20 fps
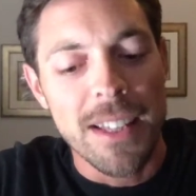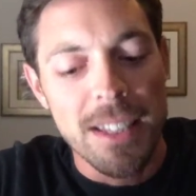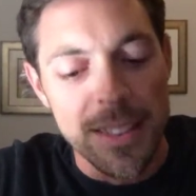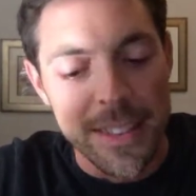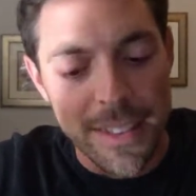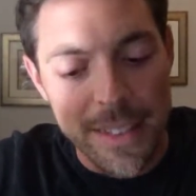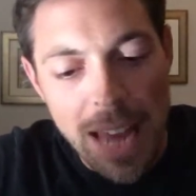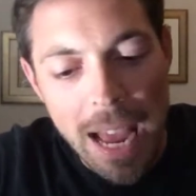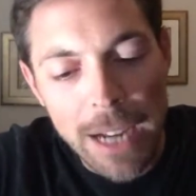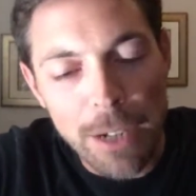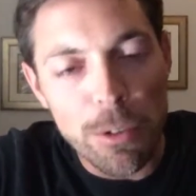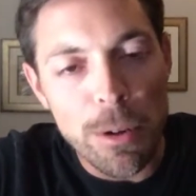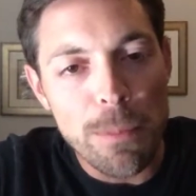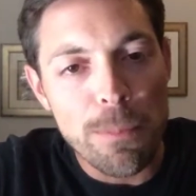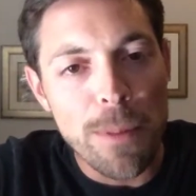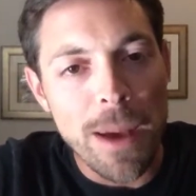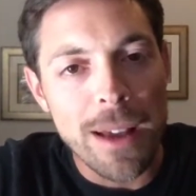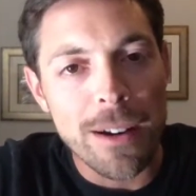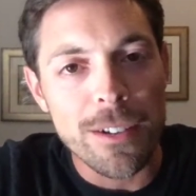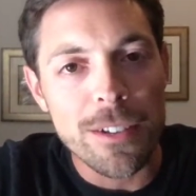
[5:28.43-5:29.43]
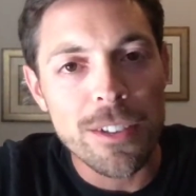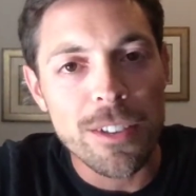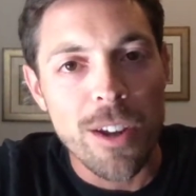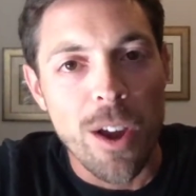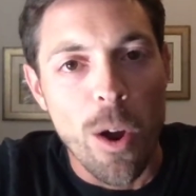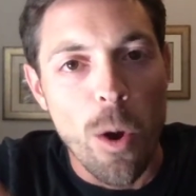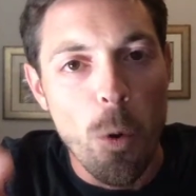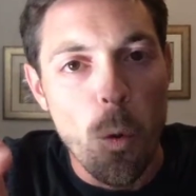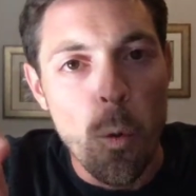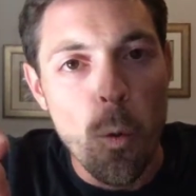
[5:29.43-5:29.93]
Zachary Betters,
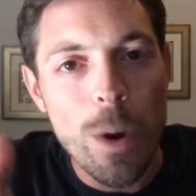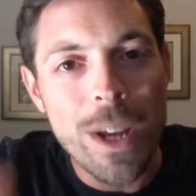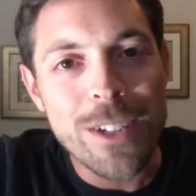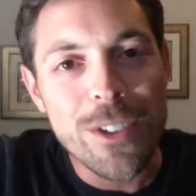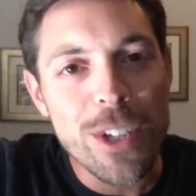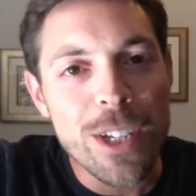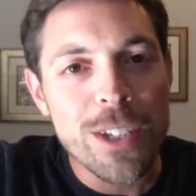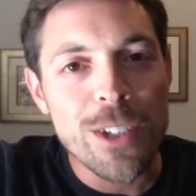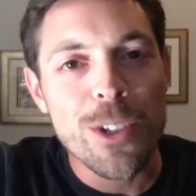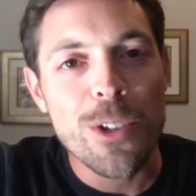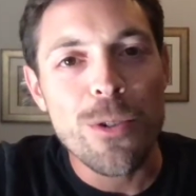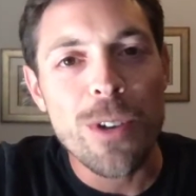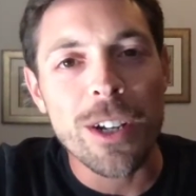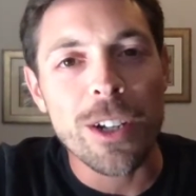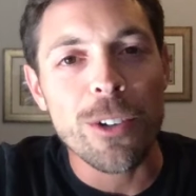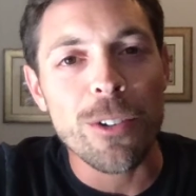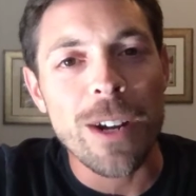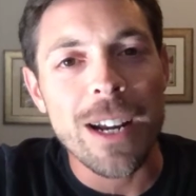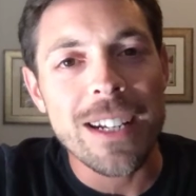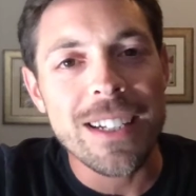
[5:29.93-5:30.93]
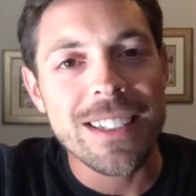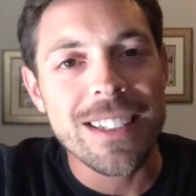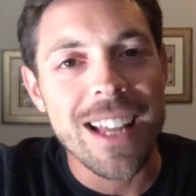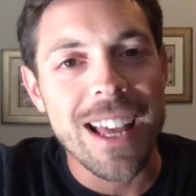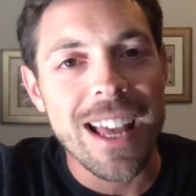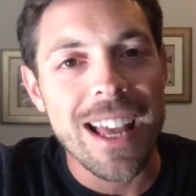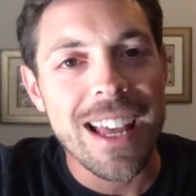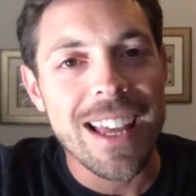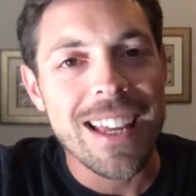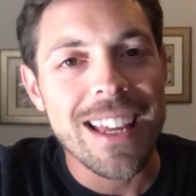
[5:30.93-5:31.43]
wishing you a great
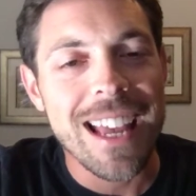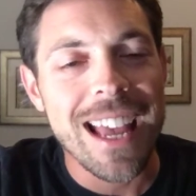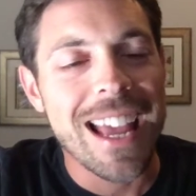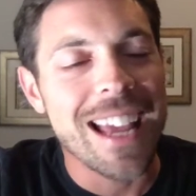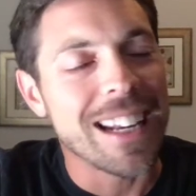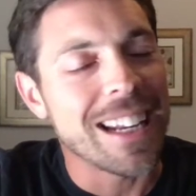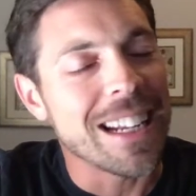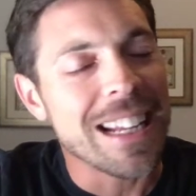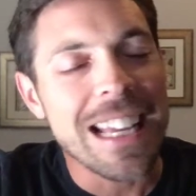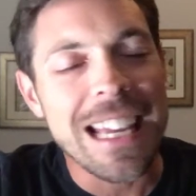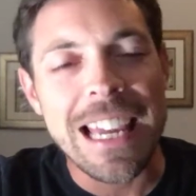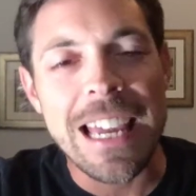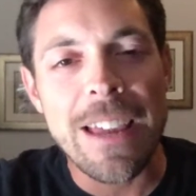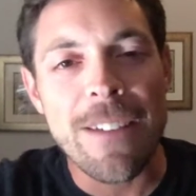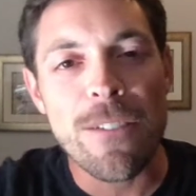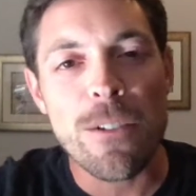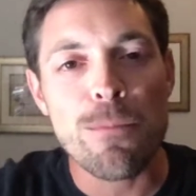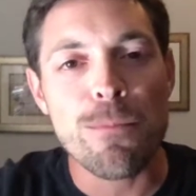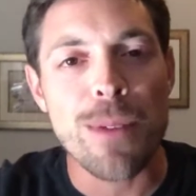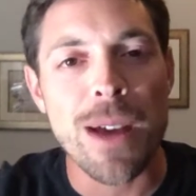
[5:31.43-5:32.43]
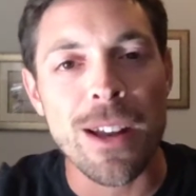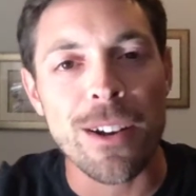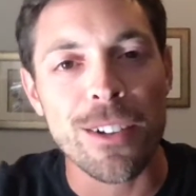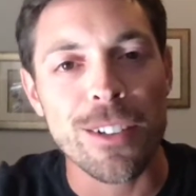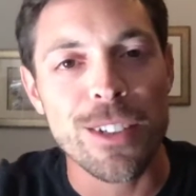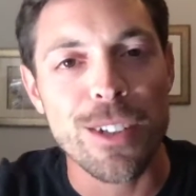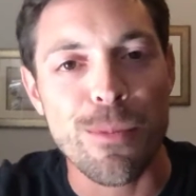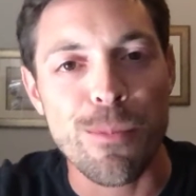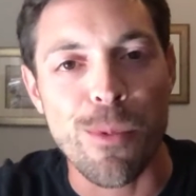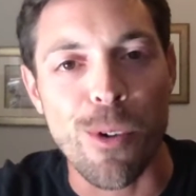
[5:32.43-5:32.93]
day and an even better
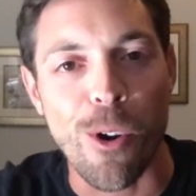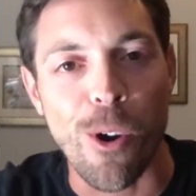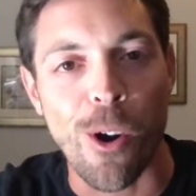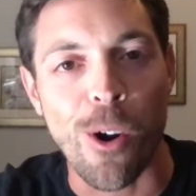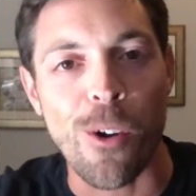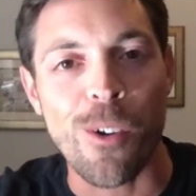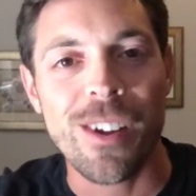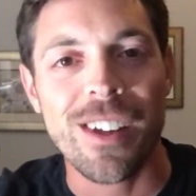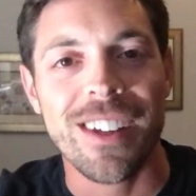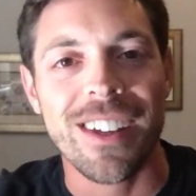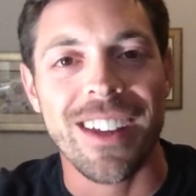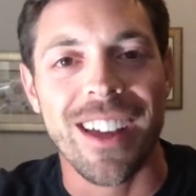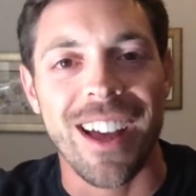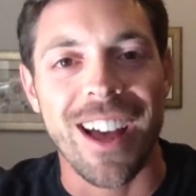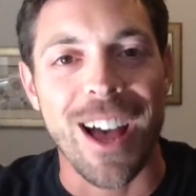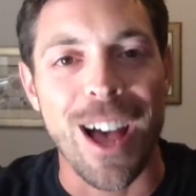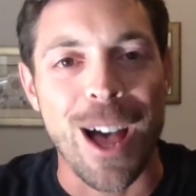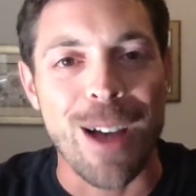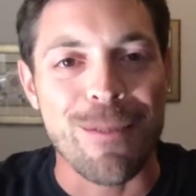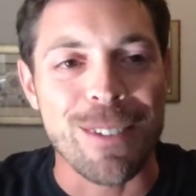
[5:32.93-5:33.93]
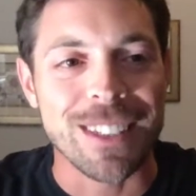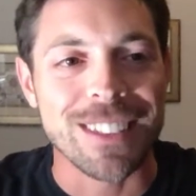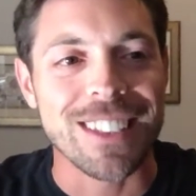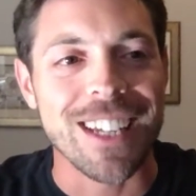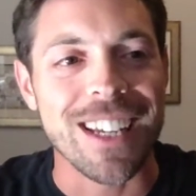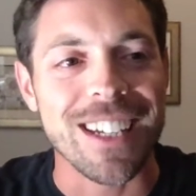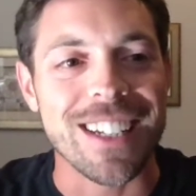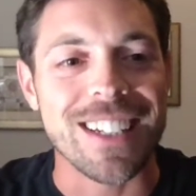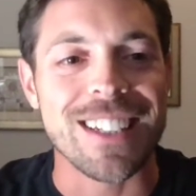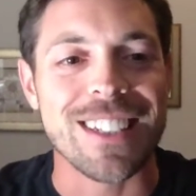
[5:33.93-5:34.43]
tomorrow. I'm
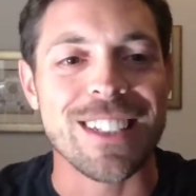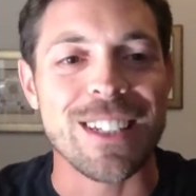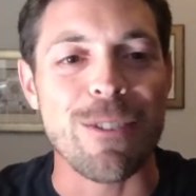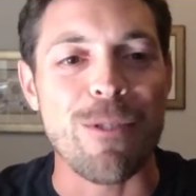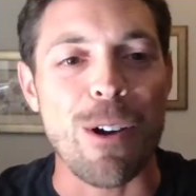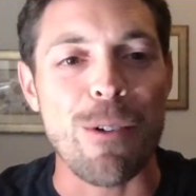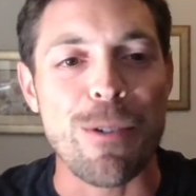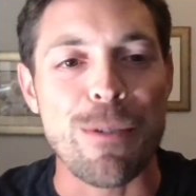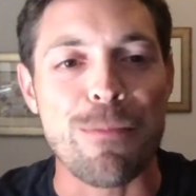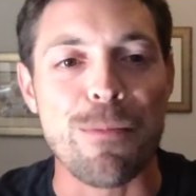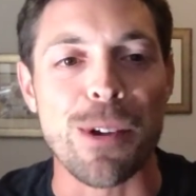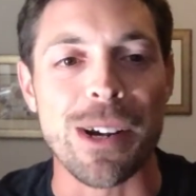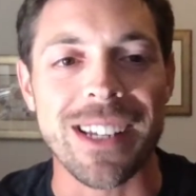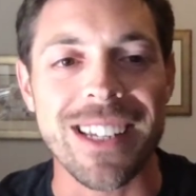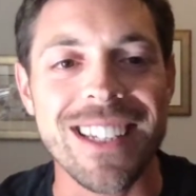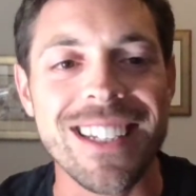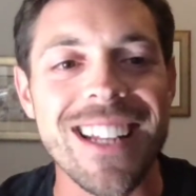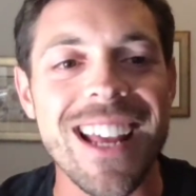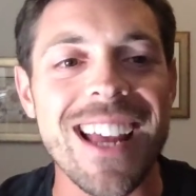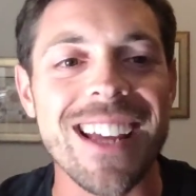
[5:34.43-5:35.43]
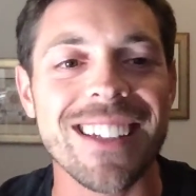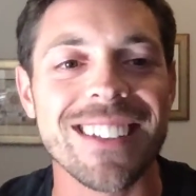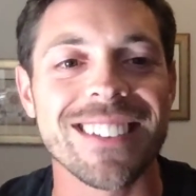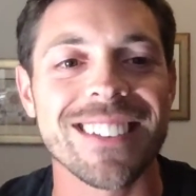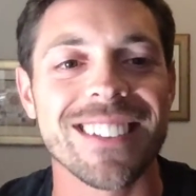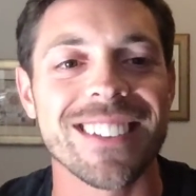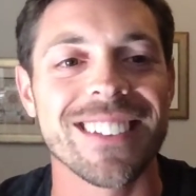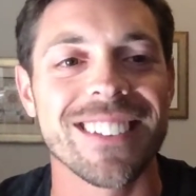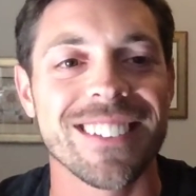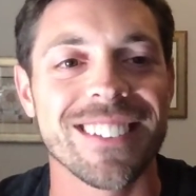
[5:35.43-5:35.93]
excited to see what we bring you next.